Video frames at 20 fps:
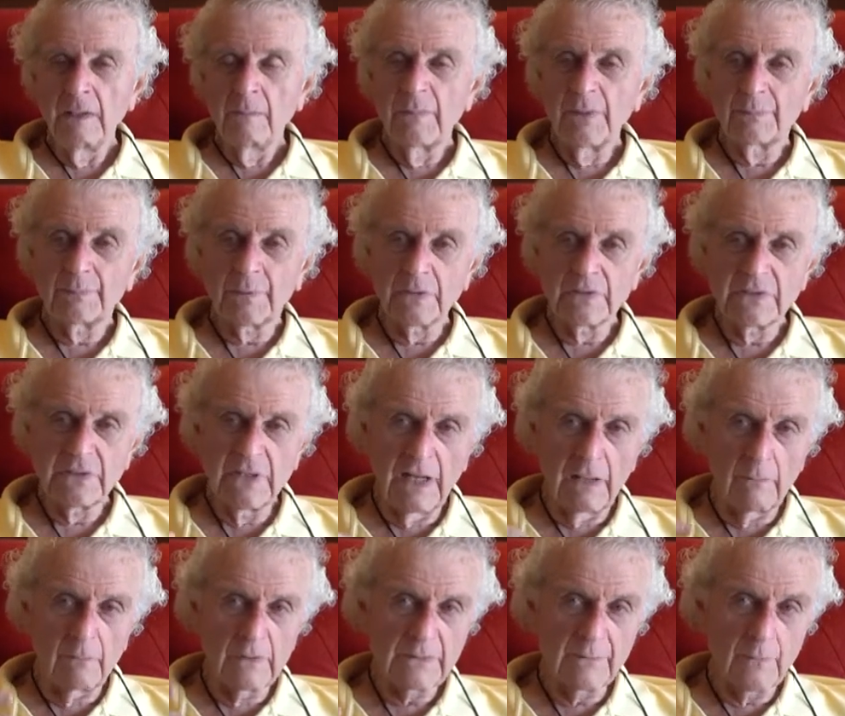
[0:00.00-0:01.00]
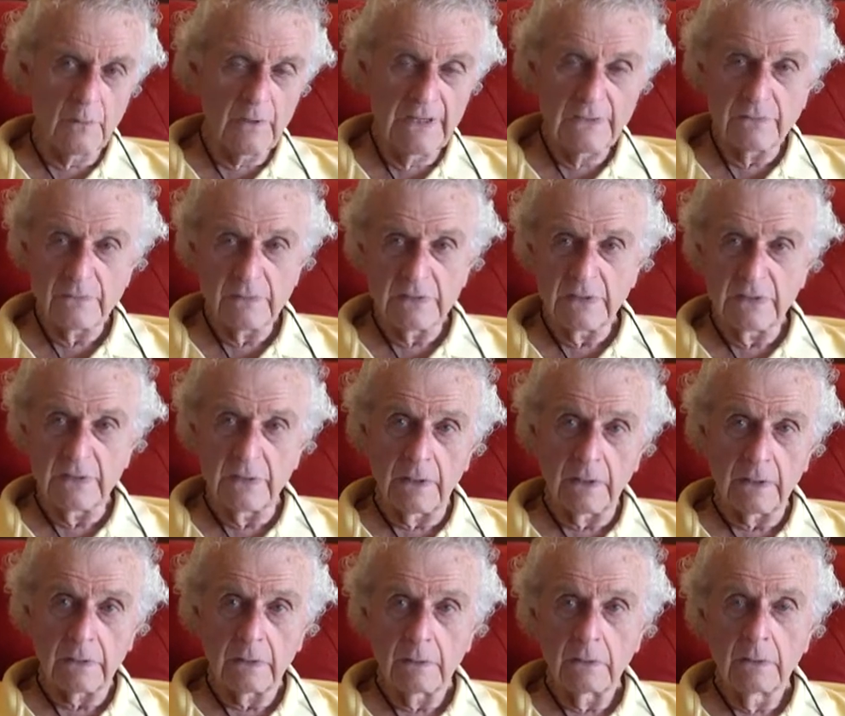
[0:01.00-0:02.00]
but personnel was more
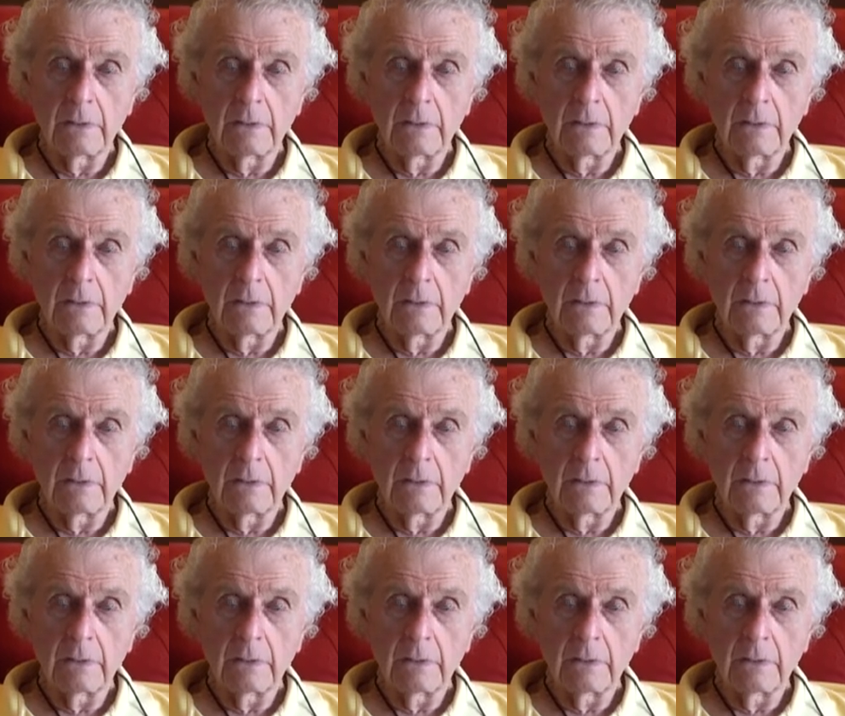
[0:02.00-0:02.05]
interesting.